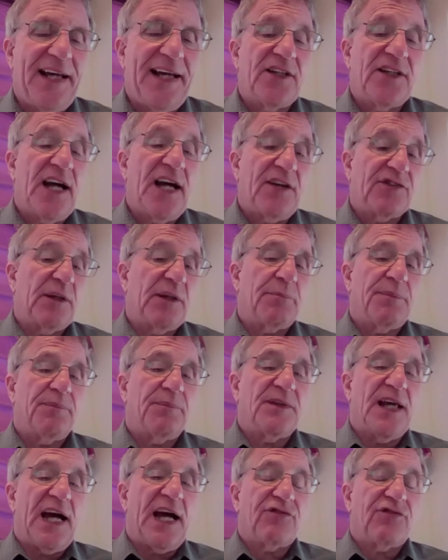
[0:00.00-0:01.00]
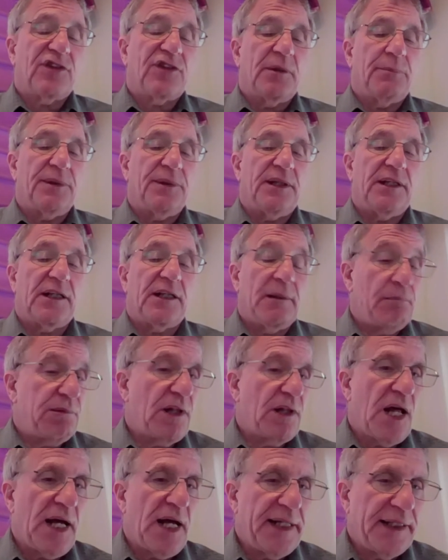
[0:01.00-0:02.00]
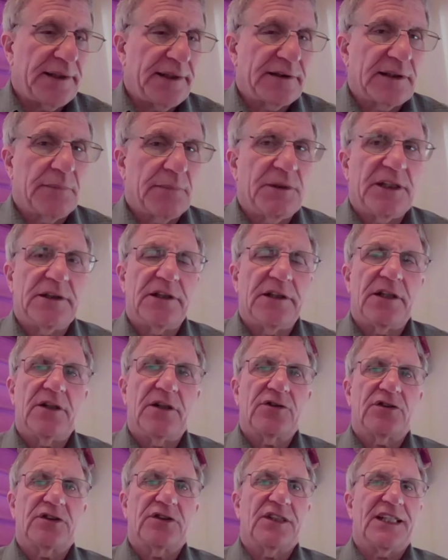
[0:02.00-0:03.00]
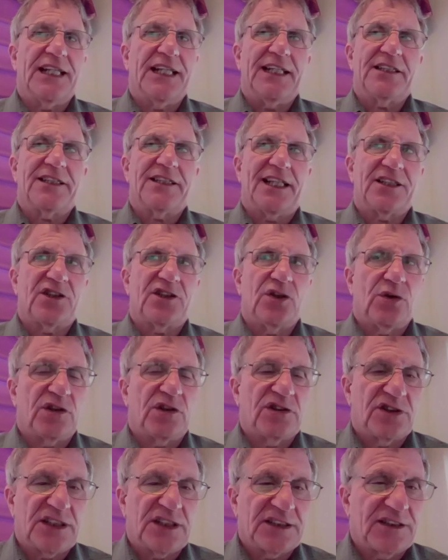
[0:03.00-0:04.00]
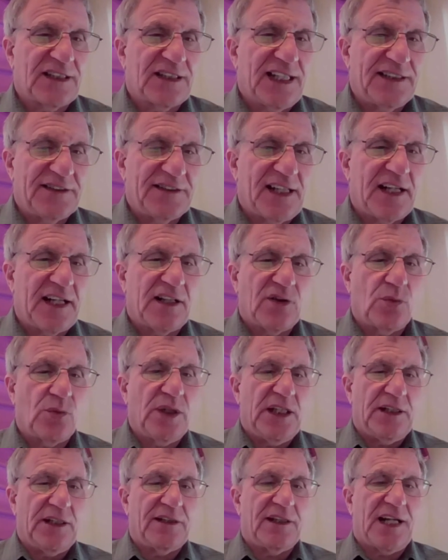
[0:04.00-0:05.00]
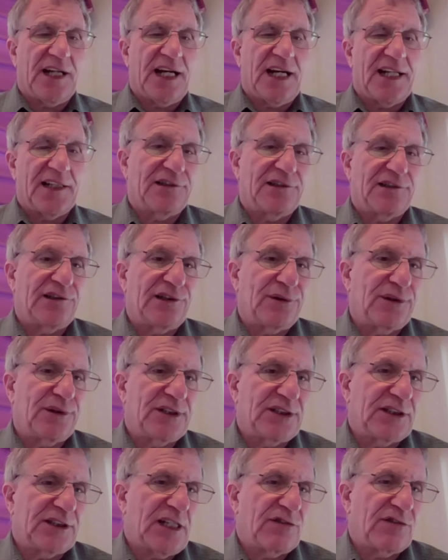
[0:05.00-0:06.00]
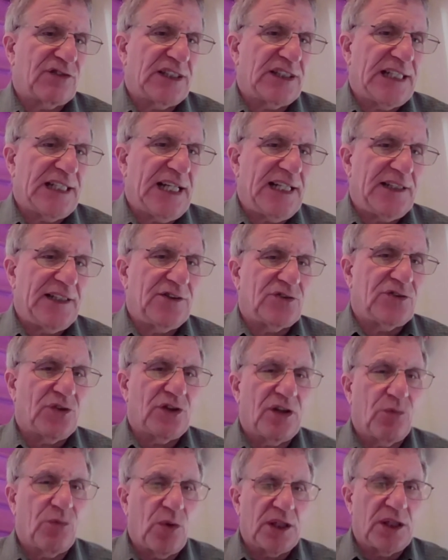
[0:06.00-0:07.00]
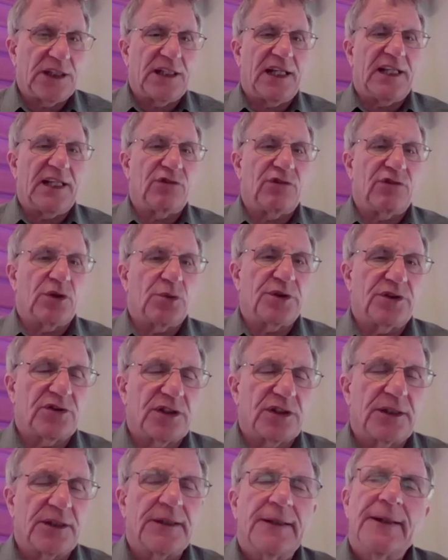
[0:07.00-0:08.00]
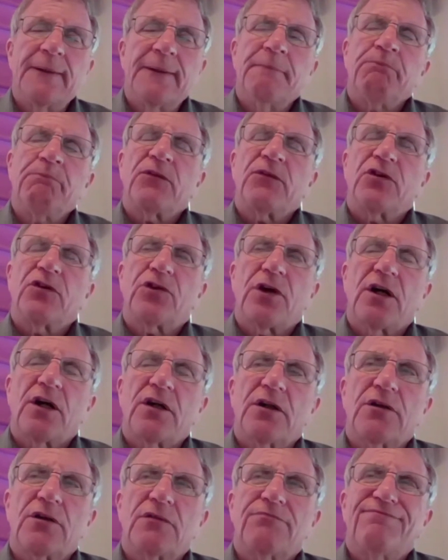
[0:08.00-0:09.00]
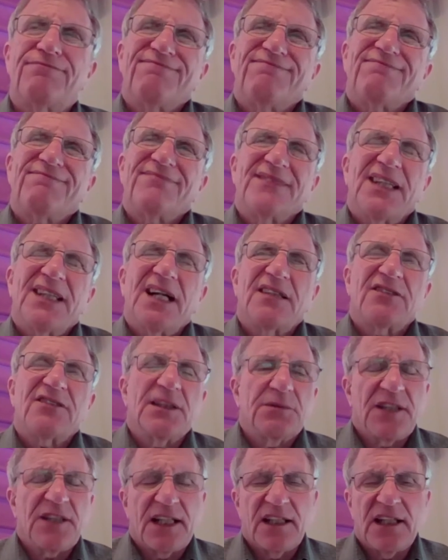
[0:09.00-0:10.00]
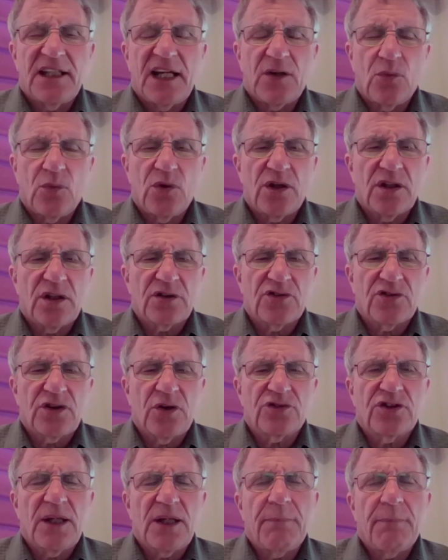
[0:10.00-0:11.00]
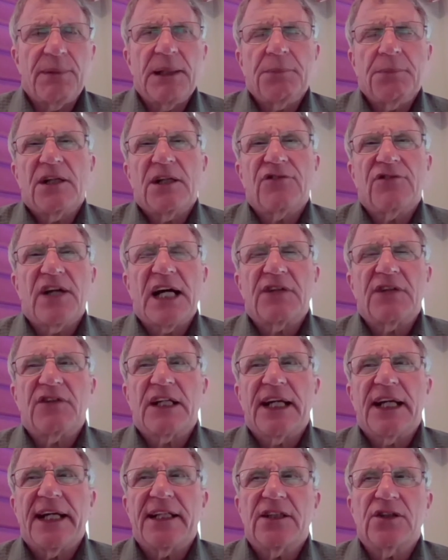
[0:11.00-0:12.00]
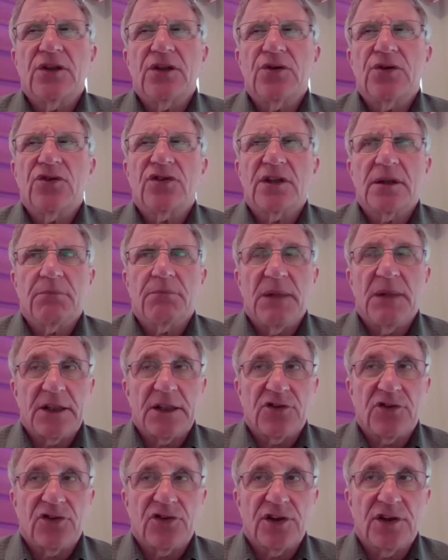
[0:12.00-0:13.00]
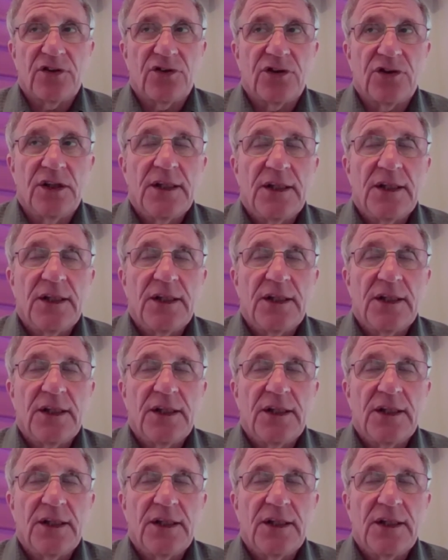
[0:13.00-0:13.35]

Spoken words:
And you have to be compliant. I mean, you can't do it 6 days out of the week. You got to do it 7 days, or 1 day ruins it. So yeah, it seems like a lot of work. So some people have advocated using medicines